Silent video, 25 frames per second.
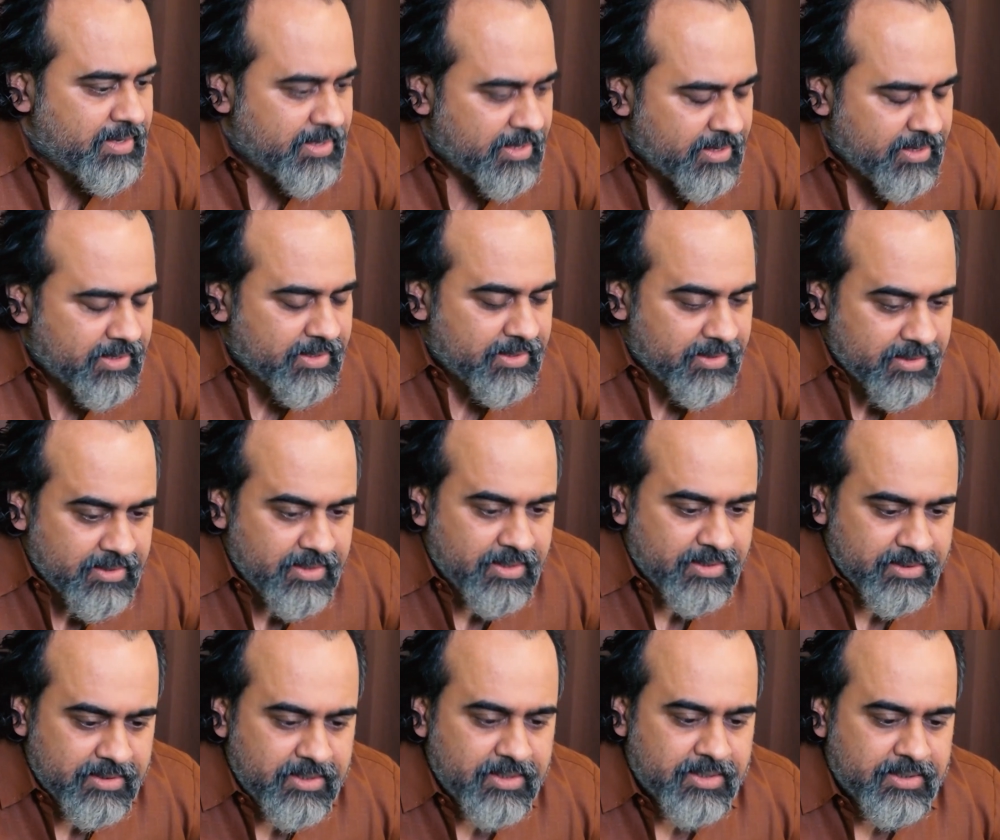Yeah,
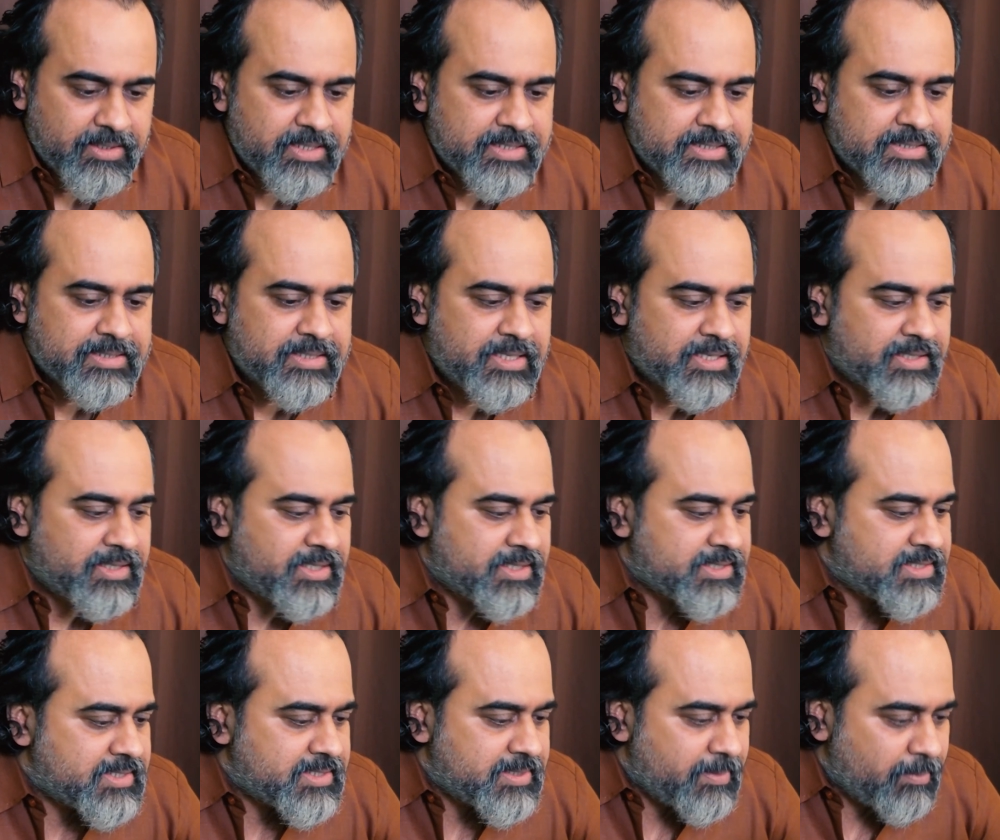
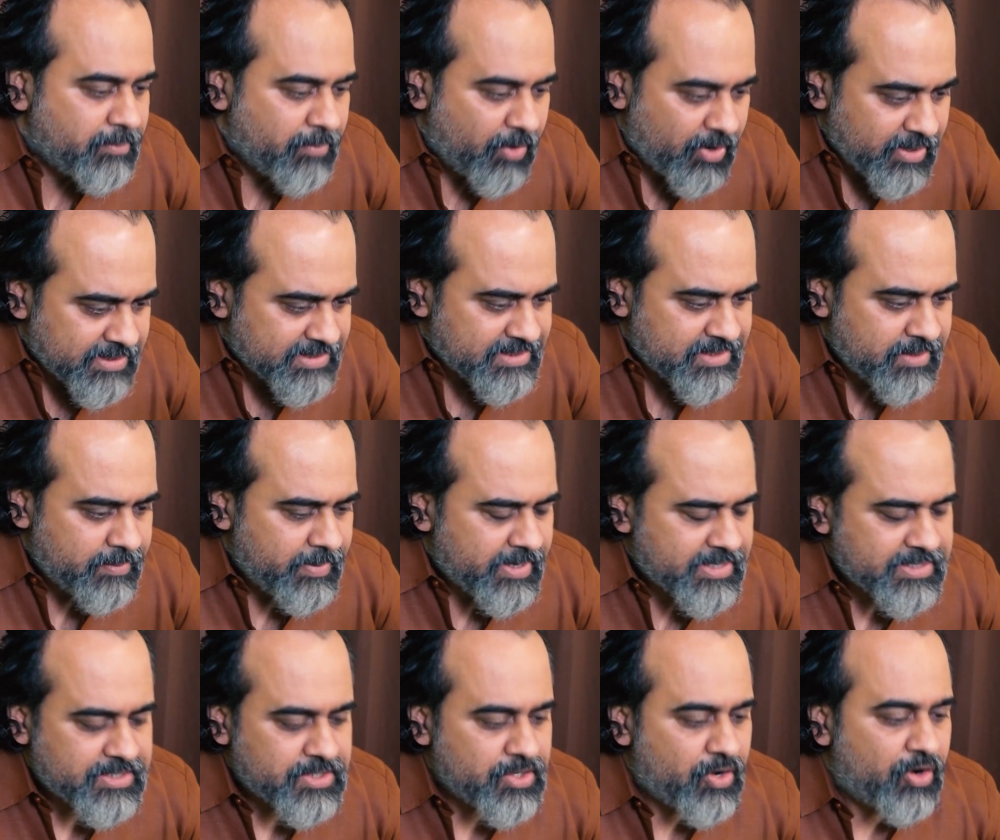the symbolism
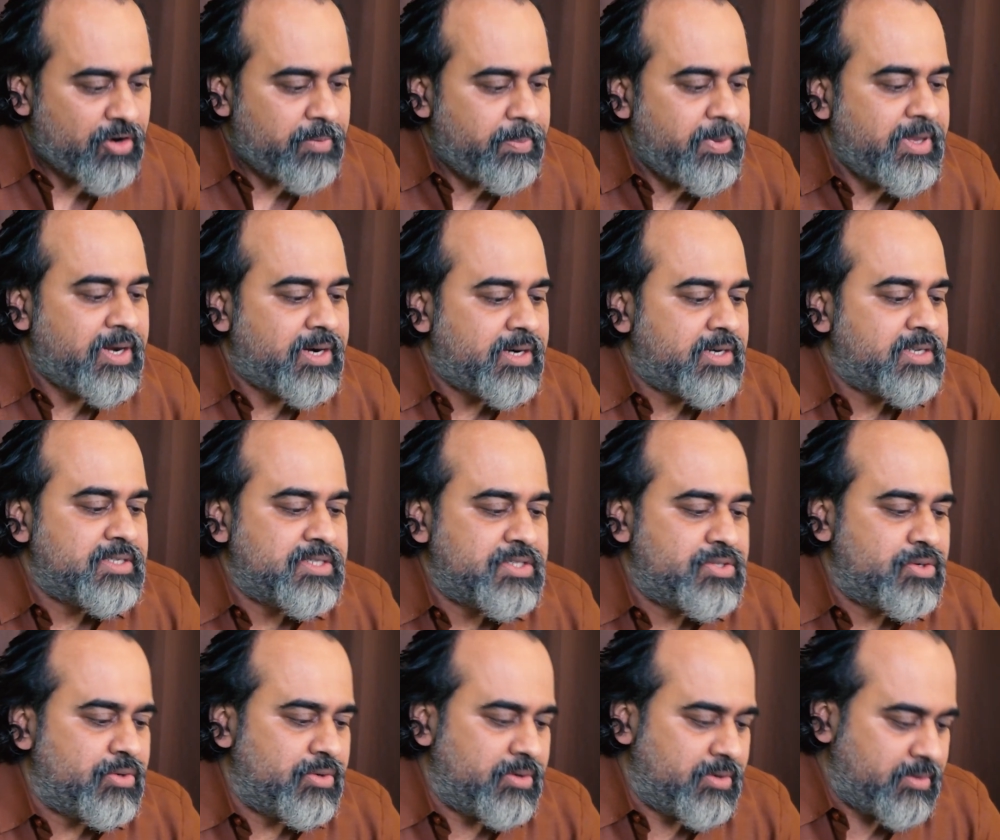has not been
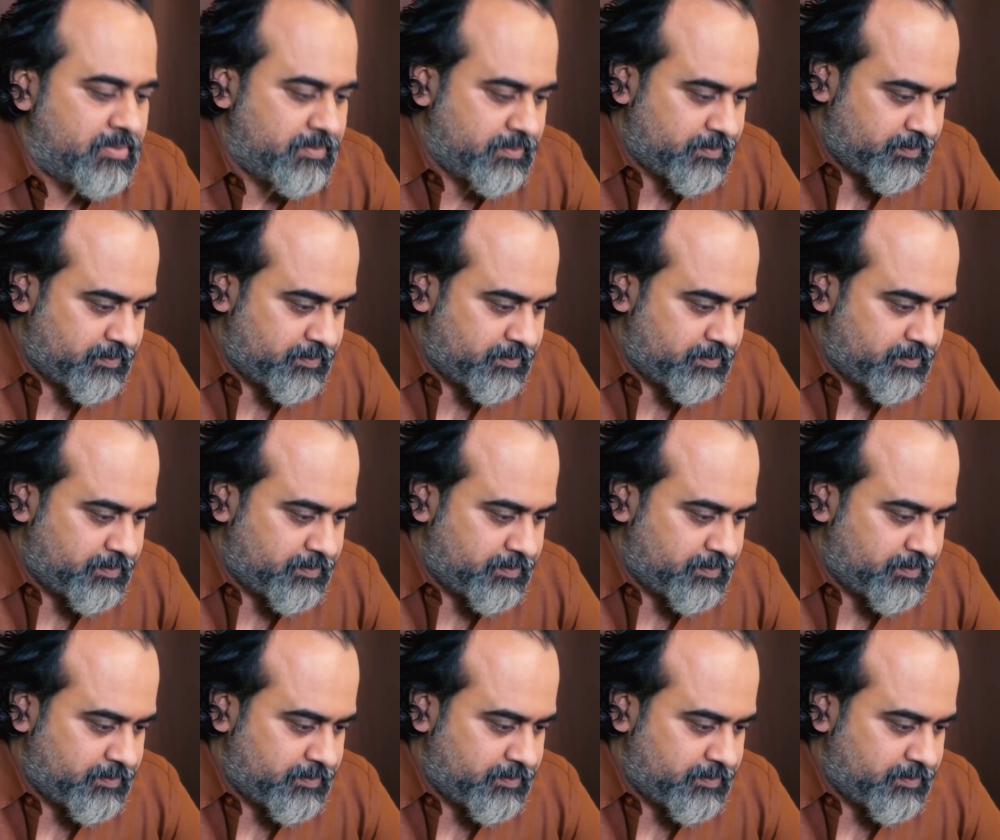understood,